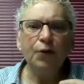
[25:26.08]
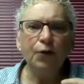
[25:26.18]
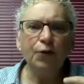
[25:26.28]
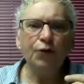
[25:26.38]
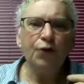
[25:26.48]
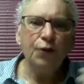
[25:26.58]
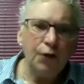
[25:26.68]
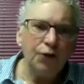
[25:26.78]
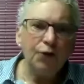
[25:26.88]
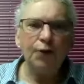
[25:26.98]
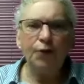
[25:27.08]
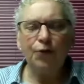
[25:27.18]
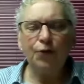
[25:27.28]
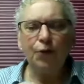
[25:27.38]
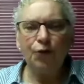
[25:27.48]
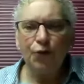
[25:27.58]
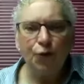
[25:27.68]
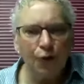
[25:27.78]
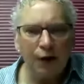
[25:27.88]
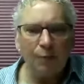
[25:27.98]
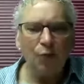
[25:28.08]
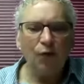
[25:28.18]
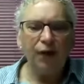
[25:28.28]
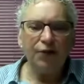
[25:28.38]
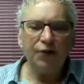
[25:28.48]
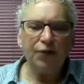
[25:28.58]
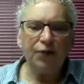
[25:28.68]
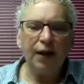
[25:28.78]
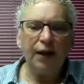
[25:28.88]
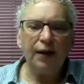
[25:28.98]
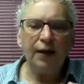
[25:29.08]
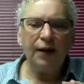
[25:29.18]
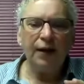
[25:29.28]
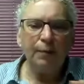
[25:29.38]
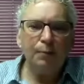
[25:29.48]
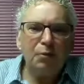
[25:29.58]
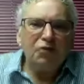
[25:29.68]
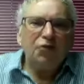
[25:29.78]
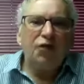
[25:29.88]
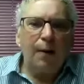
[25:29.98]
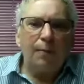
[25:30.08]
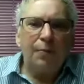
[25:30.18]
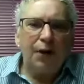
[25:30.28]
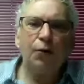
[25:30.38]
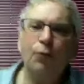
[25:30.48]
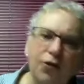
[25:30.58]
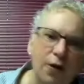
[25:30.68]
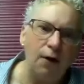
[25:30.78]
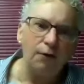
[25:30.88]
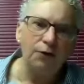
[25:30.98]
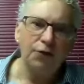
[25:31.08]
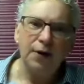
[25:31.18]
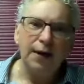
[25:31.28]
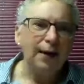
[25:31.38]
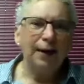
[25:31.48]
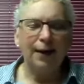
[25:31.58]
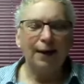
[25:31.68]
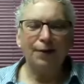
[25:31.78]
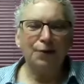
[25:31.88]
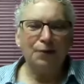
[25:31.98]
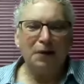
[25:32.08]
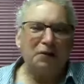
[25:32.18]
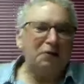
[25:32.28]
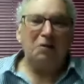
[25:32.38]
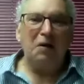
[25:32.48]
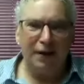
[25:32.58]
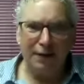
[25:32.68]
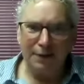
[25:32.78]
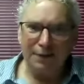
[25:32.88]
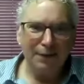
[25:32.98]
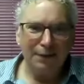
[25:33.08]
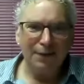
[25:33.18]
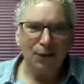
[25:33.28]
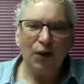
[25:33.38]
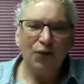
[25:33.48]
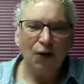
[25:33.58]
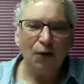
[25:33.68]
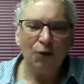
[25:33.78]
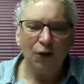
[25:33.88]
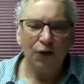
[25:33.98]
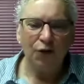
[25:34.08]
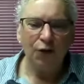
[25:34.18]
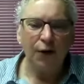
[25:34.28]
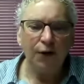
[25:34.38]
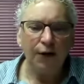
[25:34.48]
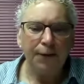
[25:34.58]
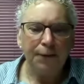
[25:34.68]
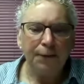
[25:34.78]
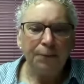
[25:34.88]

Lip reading: There's divisions, there's turning points, and it builds up and it resolves. And it's great the way Psalms are constructed.